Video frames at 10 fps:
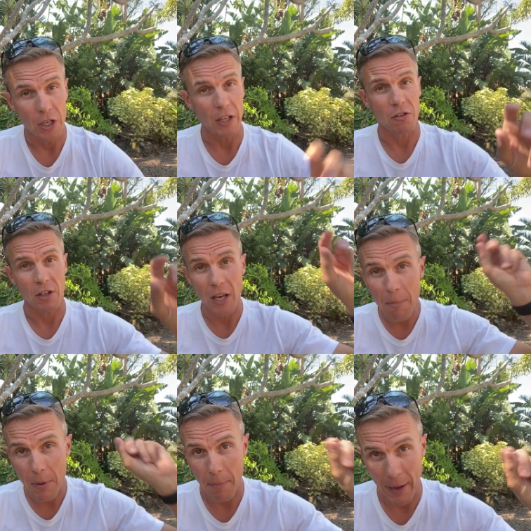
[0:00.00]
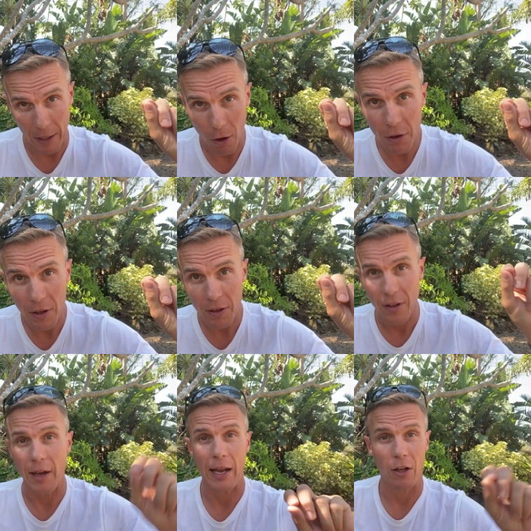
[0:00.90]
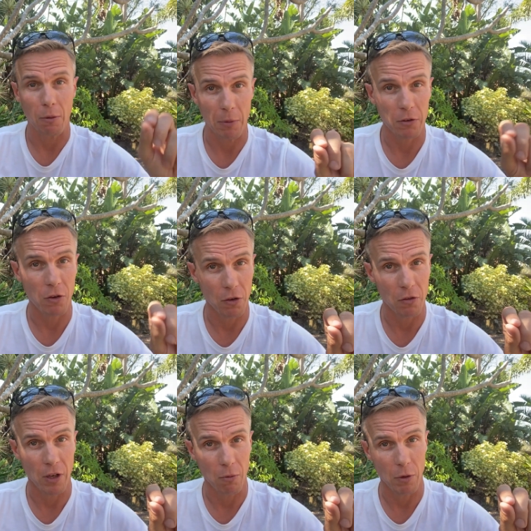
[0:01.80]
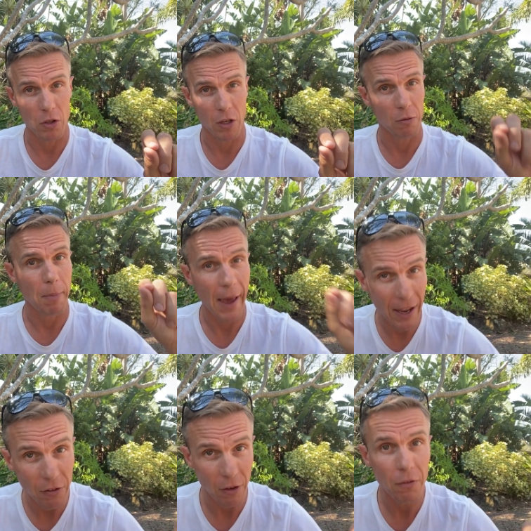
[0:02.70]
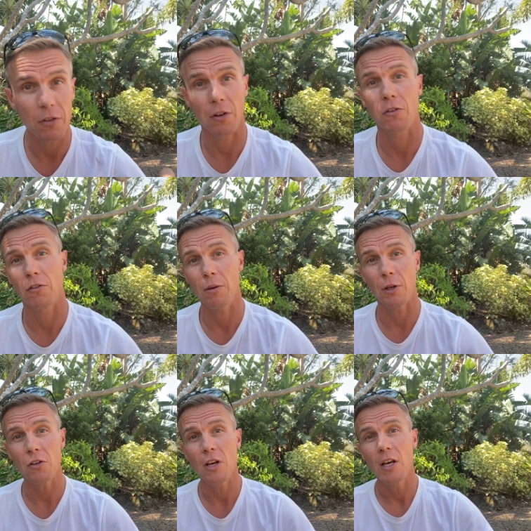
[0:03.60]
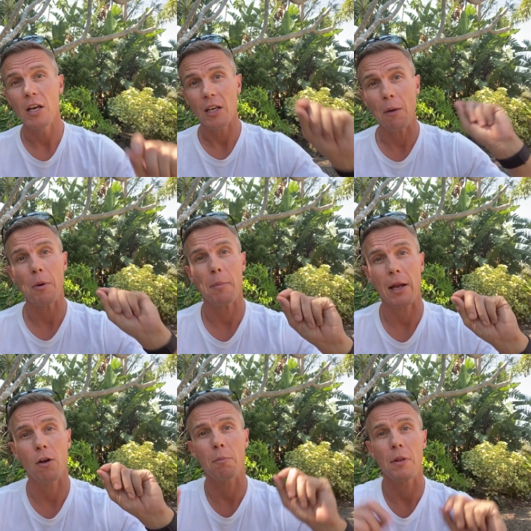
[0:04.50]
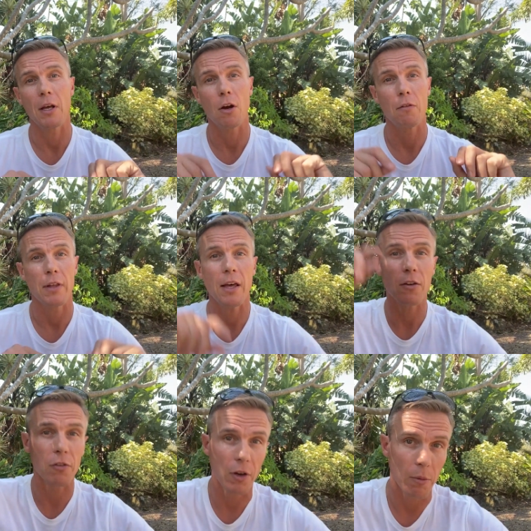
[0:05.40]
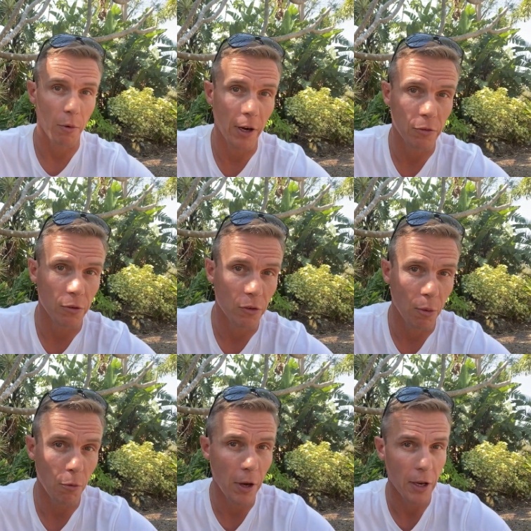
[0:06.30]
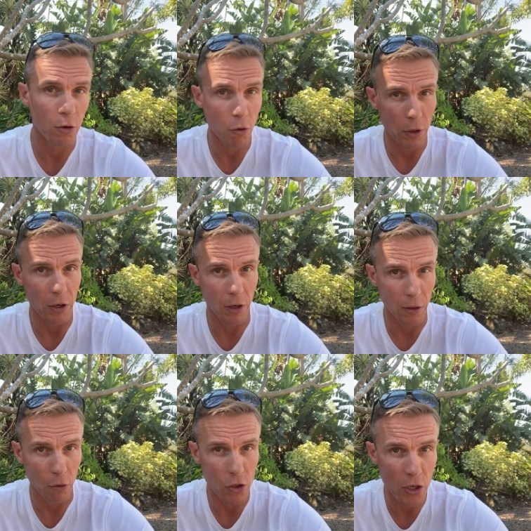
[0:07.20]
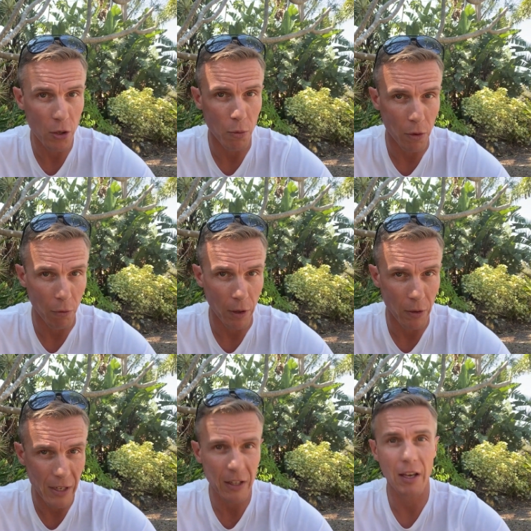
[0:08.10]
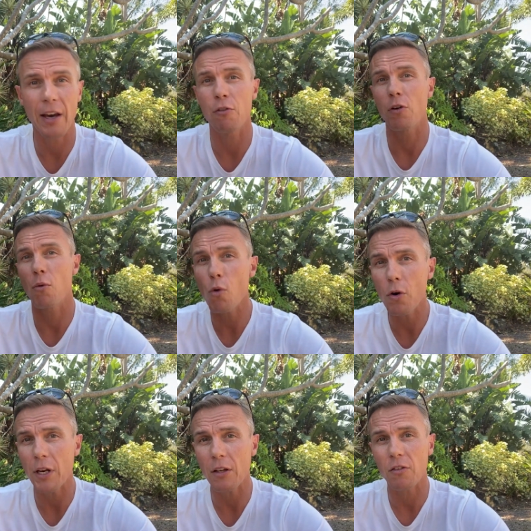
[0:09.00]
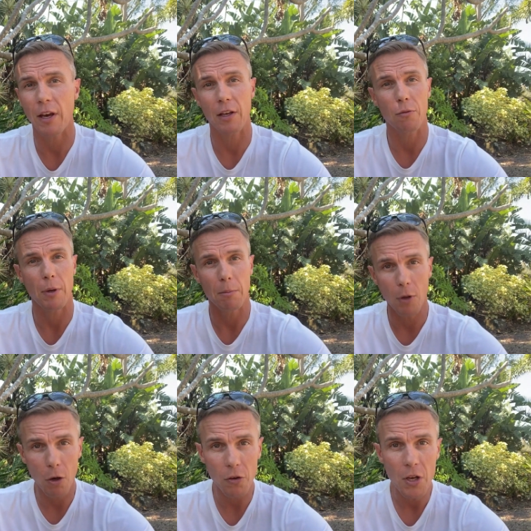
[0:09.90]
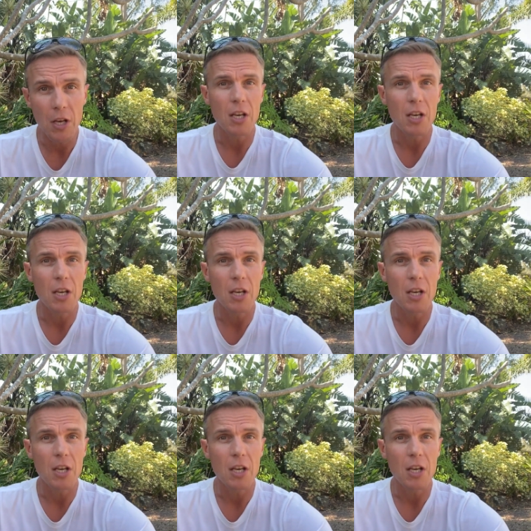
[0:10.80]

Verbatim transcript: You get to keep your padlock, unlike mixed content, which is passive, such as an image, keep your padlock, but then over the other side of the browser on the top right hand corner, you've got a little shield with a red indicator and a warning saying it's been blocked.